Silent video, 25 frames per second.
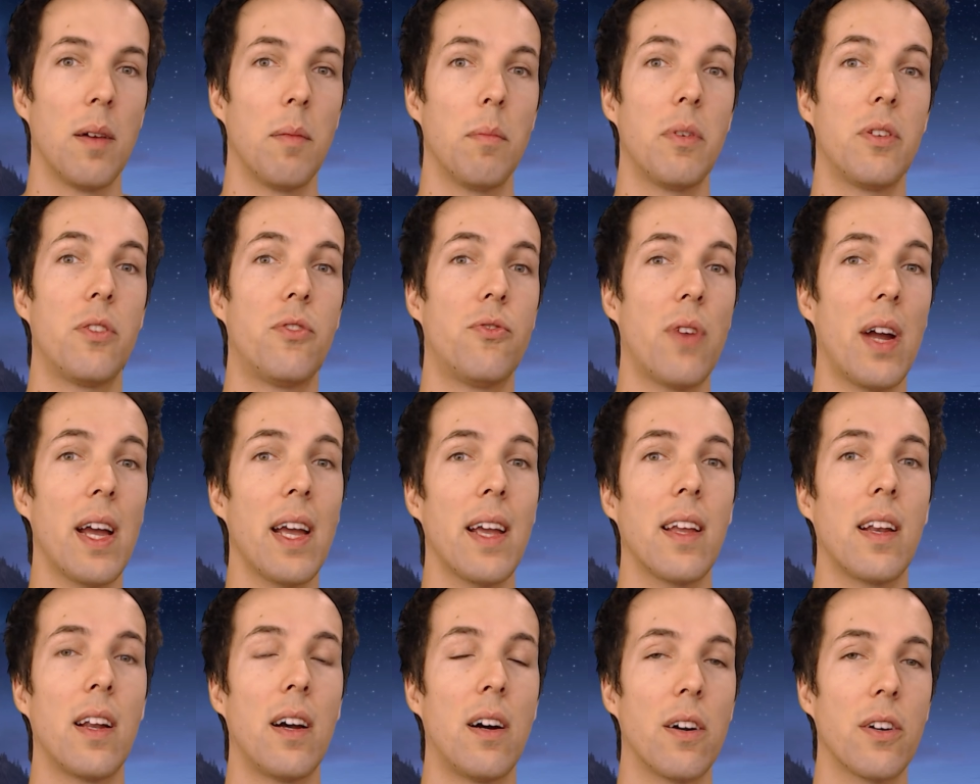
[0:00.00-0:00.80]
But
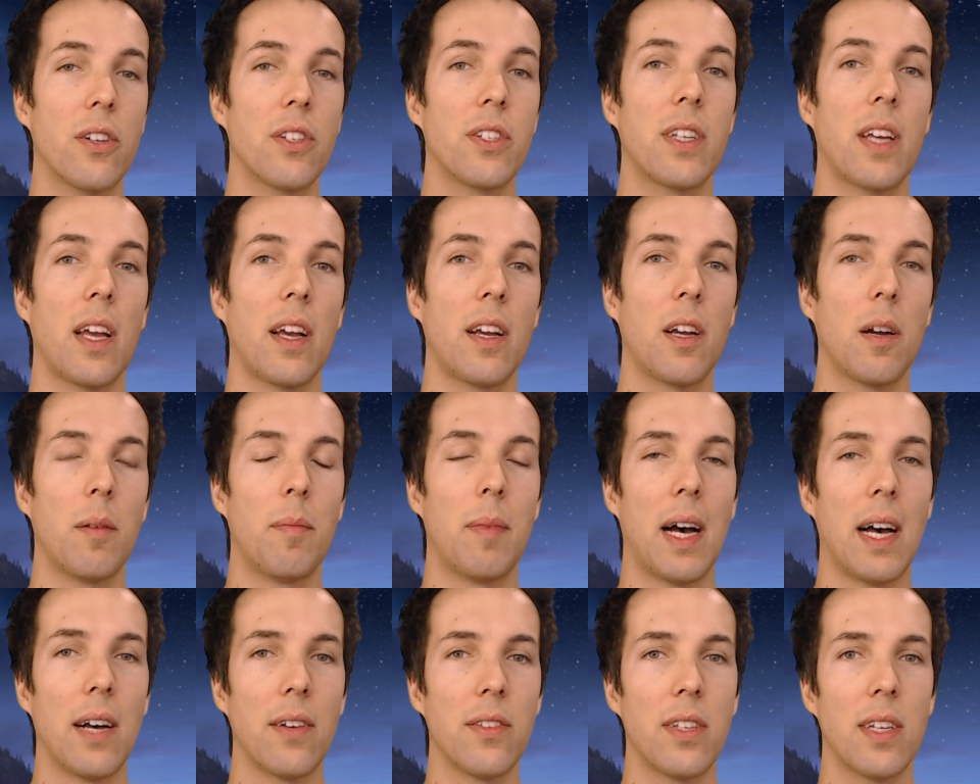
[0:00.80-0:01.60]
dragonhawks can come
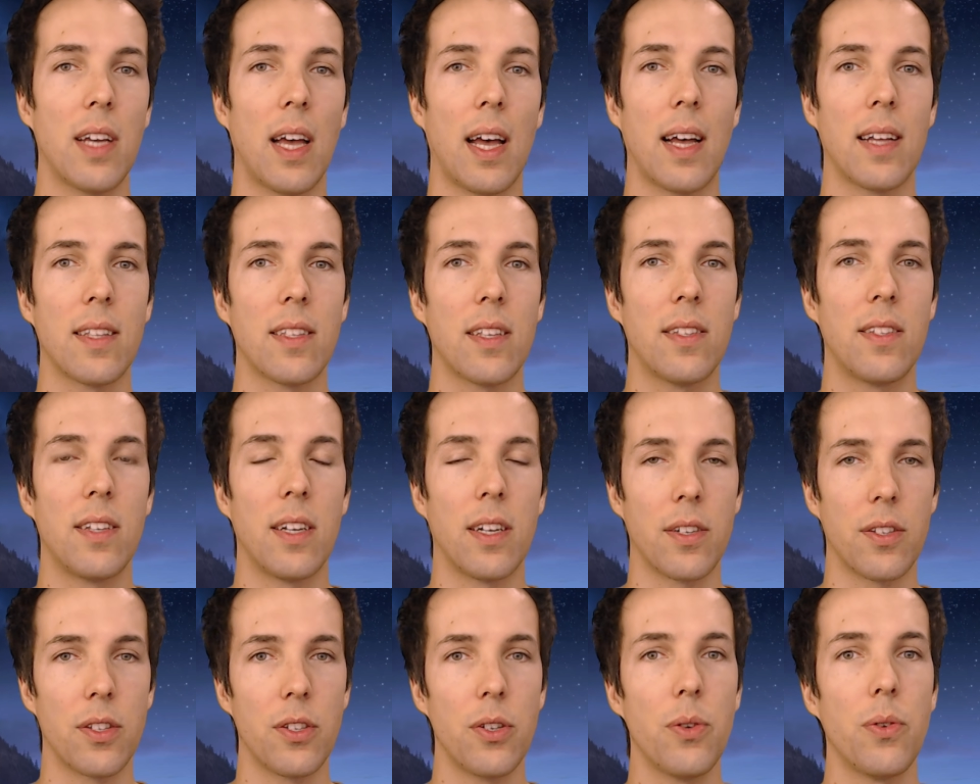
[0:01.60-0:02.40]
out at
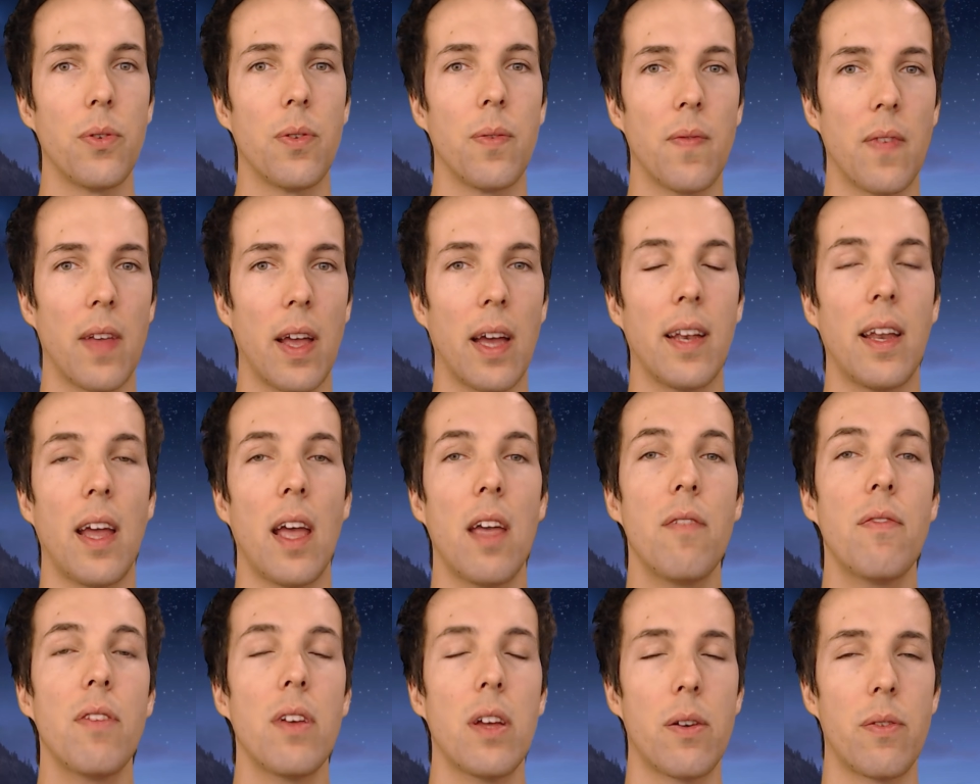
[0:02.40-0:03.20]
tier 2 and
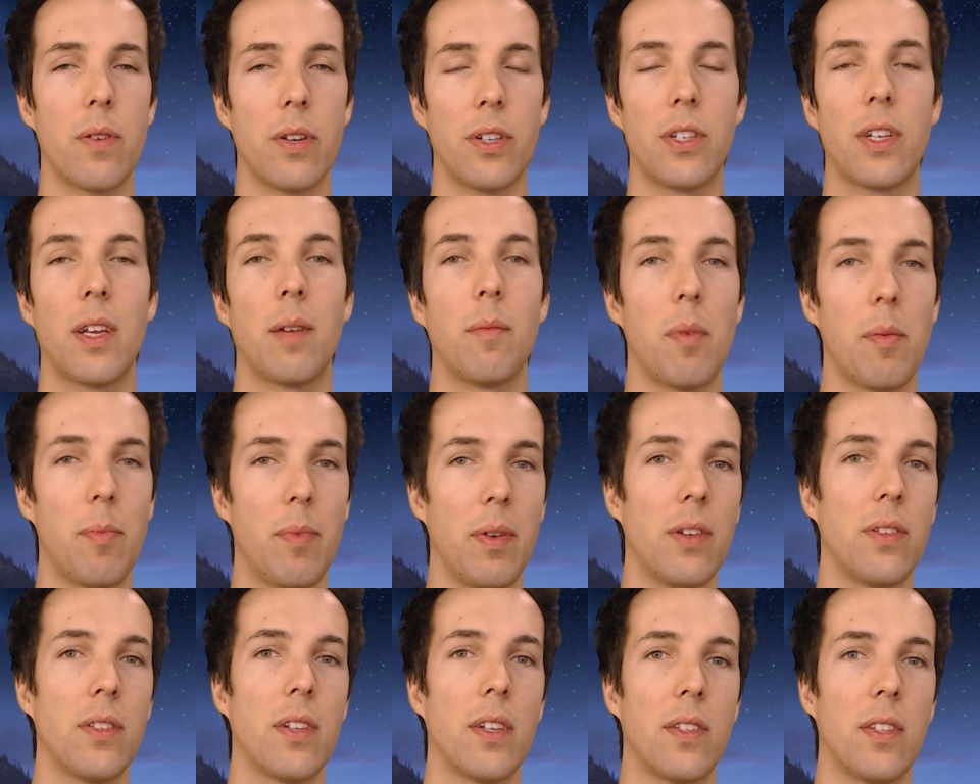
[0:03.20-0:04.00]
aviaries can be
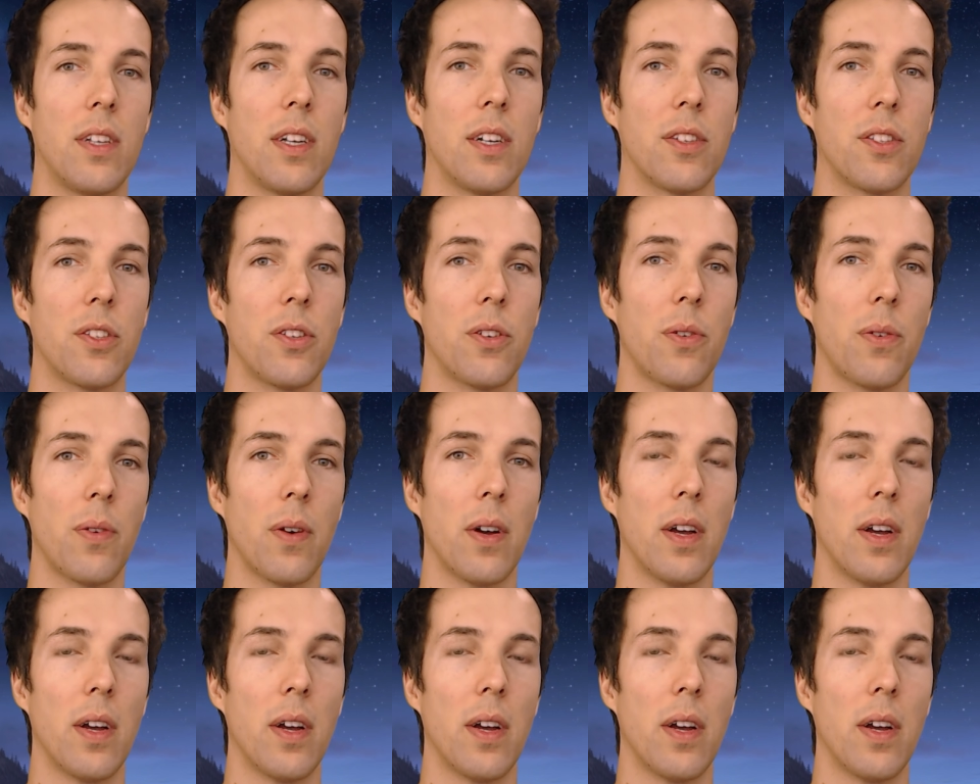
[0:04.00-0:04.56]
built at tier 2.